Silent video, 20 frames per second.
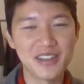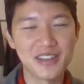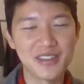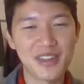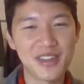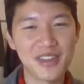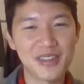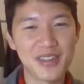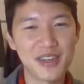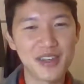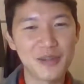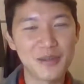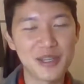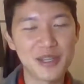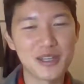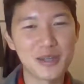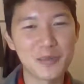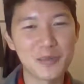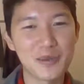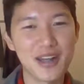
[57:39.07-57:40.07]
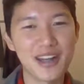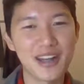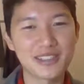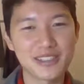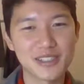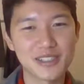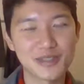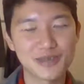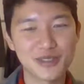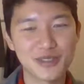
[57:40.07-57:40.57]
then that'll be good
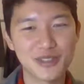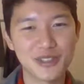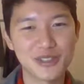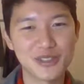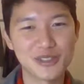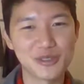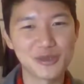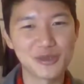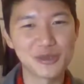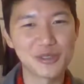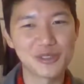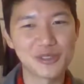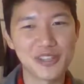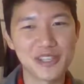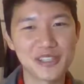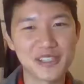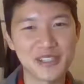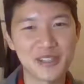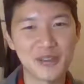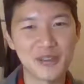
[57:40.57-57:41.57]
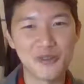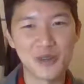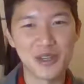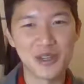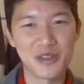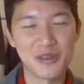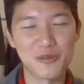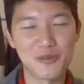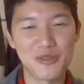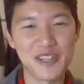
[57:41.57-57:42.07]
practice for socializing
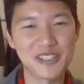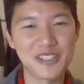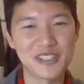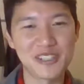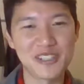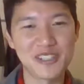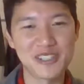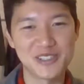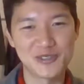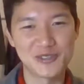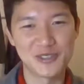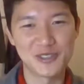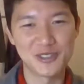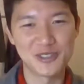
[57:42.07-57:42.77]
with residents,